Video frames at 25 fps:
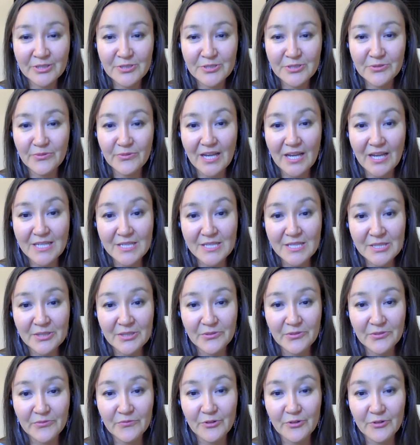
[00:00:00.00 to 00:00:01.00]
to ask you
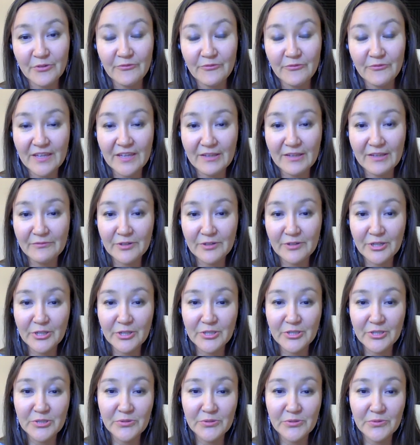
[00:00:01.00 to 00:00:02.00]
for a favor
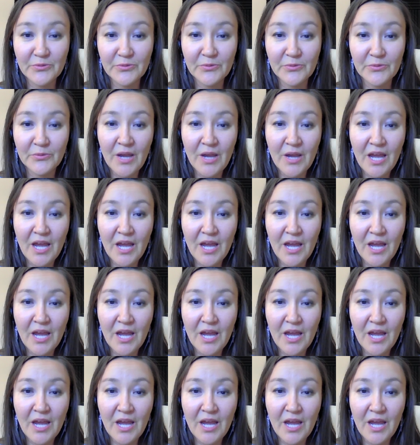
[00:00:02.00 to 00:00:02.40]
to